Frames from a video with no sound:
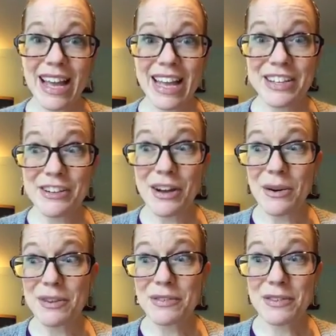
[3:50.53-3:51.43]
And you
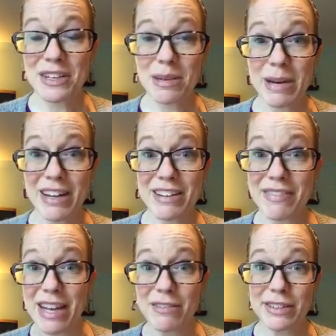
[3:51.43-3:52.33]
know, if you think about, if
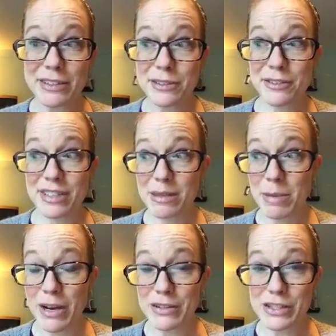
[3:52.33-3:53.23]
every little thing
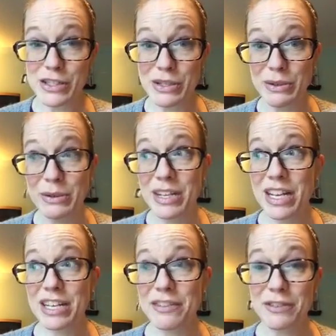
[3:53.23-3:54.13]
bothers you,
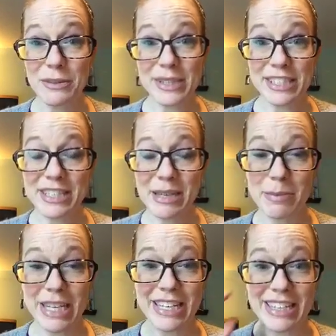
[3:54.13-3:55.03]
and if you're really
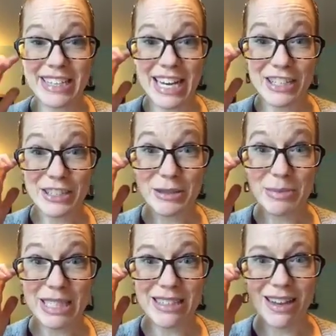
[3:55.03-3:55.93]
nitpicky, that could
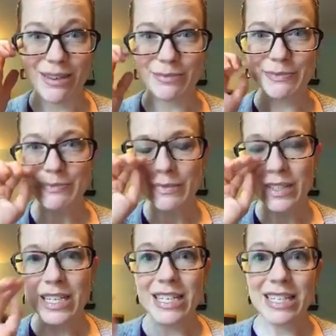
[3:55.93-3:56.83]
be
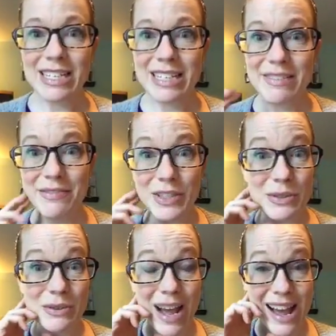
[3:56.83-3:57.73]

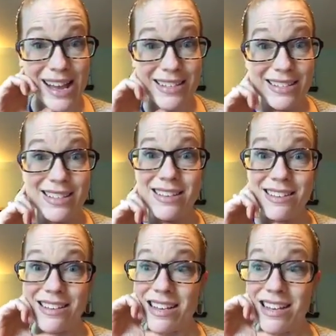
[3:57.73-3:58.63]
viewed as
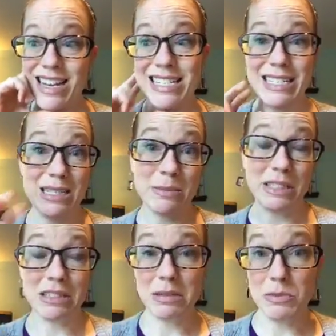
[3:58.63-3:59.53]
a
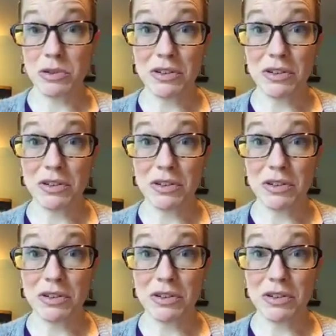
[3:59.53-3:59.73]
disability more